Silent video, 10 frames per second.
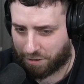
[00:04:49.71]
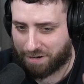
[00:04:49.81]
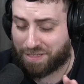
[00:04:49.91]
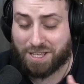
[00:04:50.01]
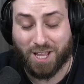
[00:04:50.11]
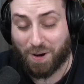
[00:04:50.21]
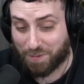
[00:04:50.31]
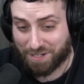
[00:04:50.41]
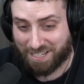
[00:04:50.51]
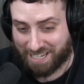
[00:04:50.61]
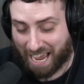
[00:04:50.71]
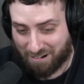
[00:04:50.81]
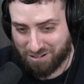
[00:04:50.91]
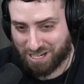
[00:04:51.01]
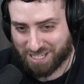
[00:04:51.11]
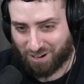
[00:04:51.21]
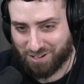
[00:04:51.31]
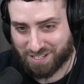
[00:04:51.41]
If they don't, and RNG's not on your